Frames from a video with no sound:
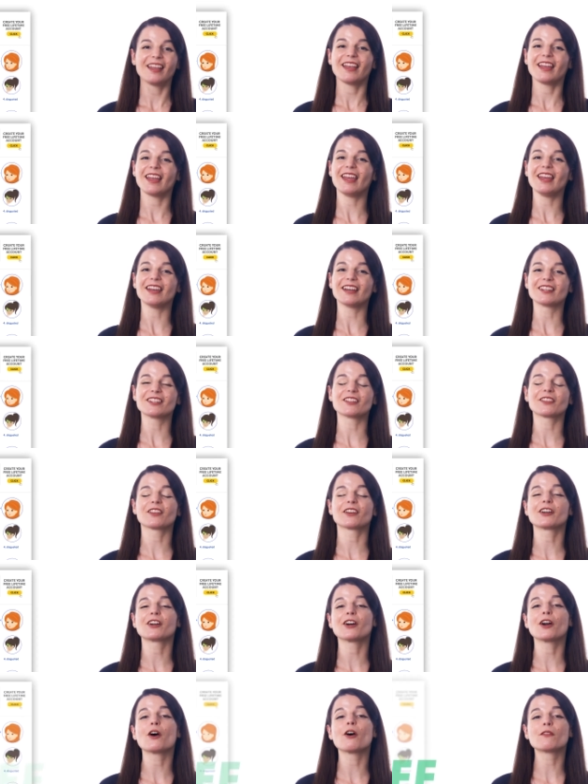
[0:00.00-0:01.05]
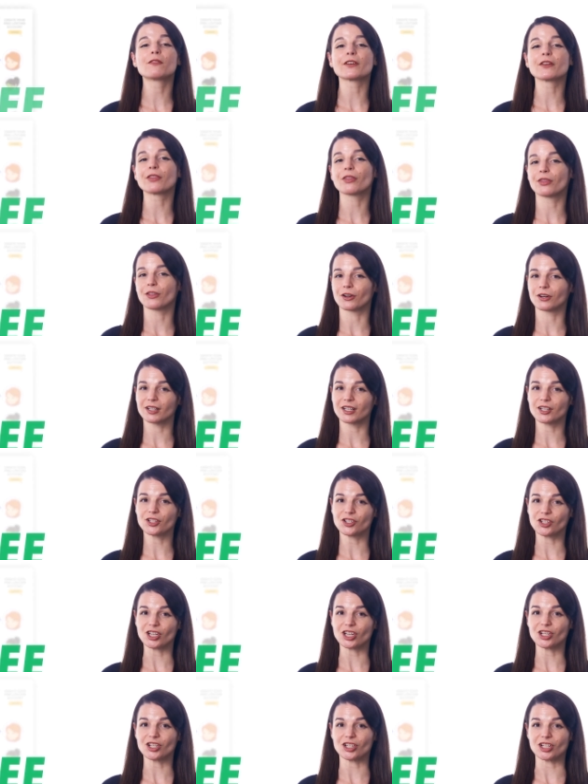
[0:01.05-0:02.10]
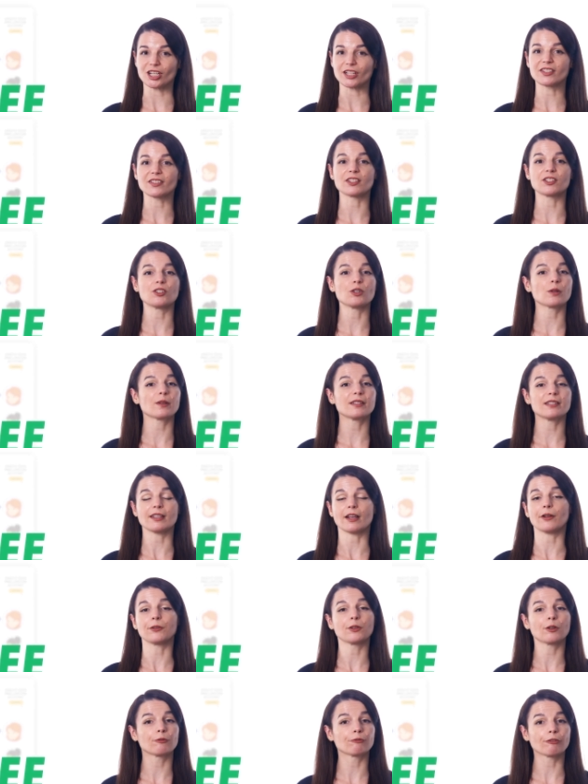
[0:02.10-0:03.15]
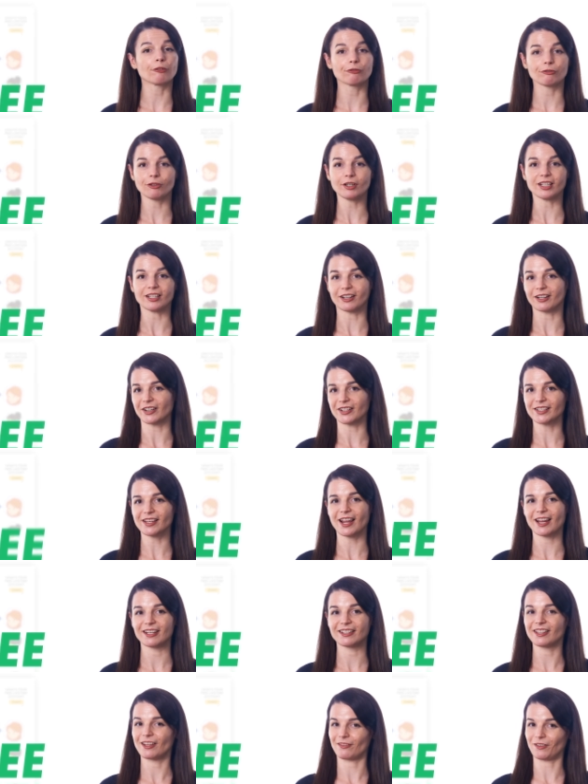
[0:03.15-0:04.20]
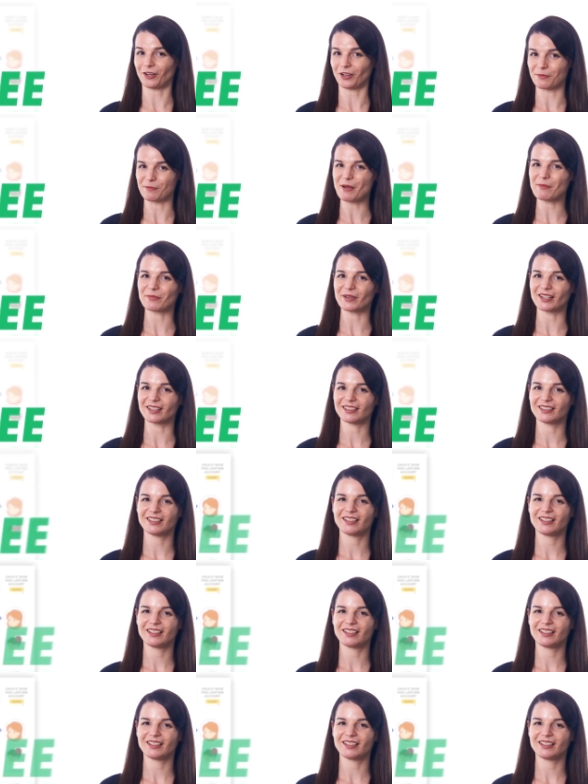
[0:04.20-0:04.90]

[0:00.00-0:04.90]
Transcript: And there are over 30 cheat sheets that you can download for free on our site, if you're a member.